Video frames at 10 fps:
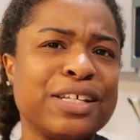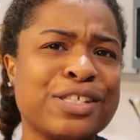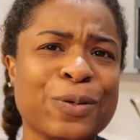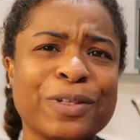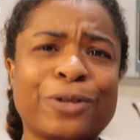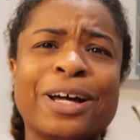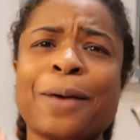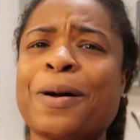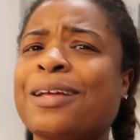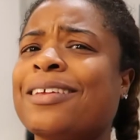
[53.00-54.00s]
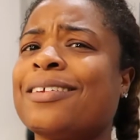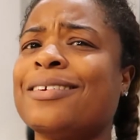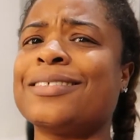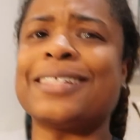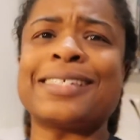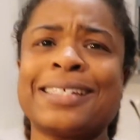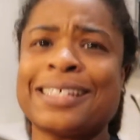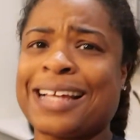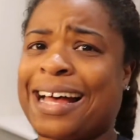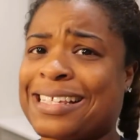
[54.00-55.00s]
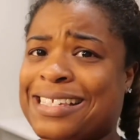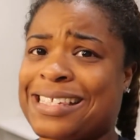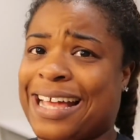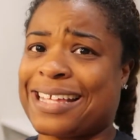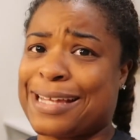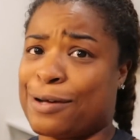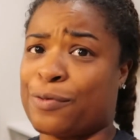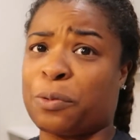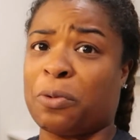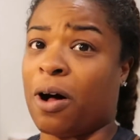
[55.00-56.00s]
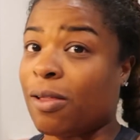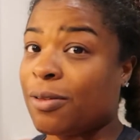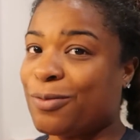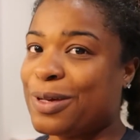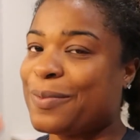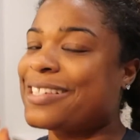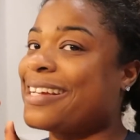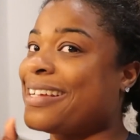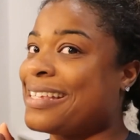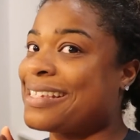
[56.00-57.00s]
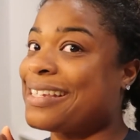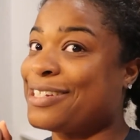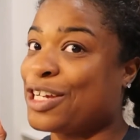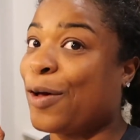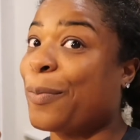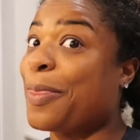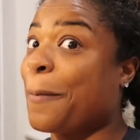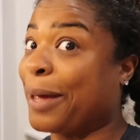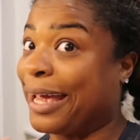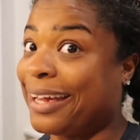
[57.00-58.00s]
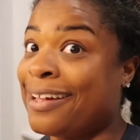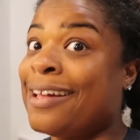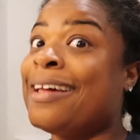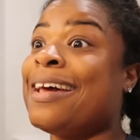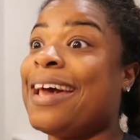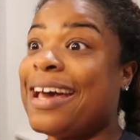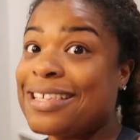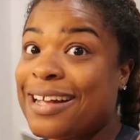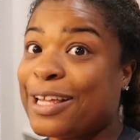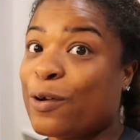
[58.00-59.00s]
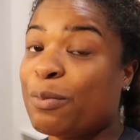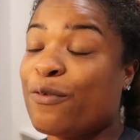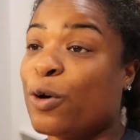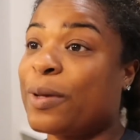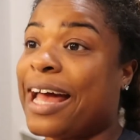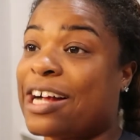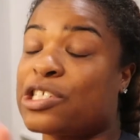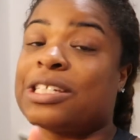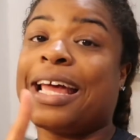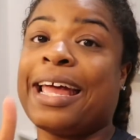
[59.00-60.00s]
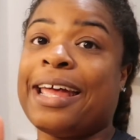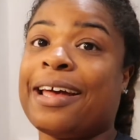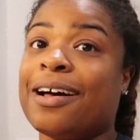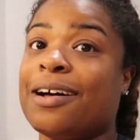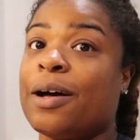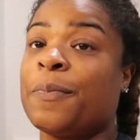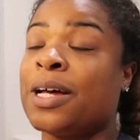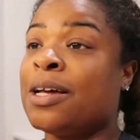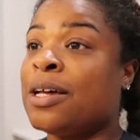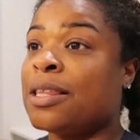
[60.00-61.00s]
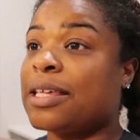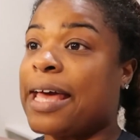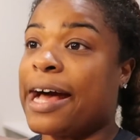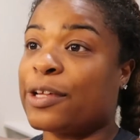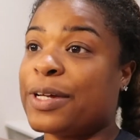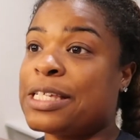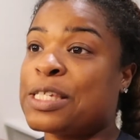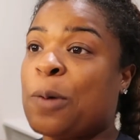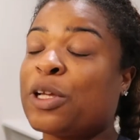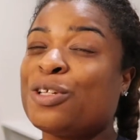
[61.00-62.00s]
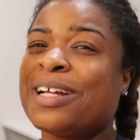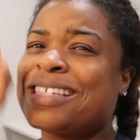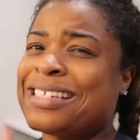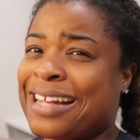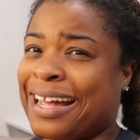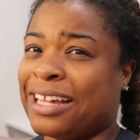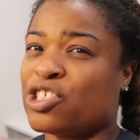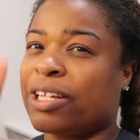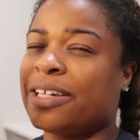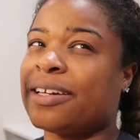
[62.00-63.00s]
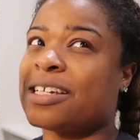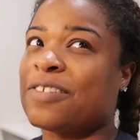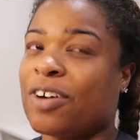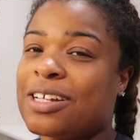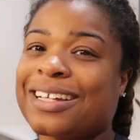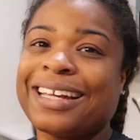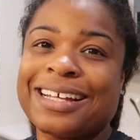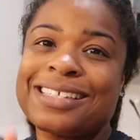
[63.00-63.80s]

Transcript: So really quick, I probably look a little dusty because I had to sand down the wall a little bit because I need to touch up the paint in the dining room before we actually hang up the gallery. So I'm gonna do that tonight, try to get as far as I can